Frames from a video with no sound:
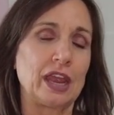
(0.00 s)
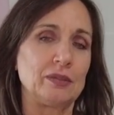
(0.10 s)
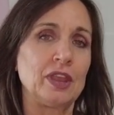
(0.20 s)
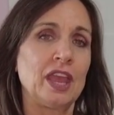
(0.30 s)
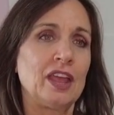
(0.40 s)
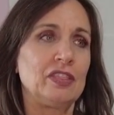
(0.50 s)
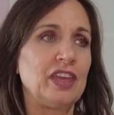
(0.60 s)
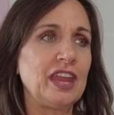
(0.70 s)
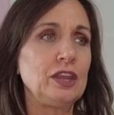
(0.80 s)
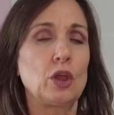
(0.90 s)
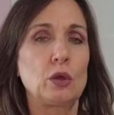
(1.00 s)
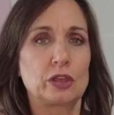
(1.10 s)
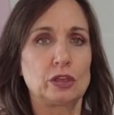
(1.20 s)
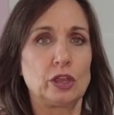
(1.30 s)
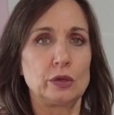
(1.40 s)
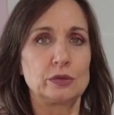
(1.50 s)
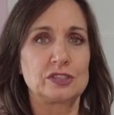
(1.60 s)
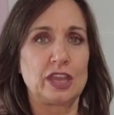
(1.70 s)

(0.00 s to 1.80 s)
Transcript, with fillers: And they know the clothes,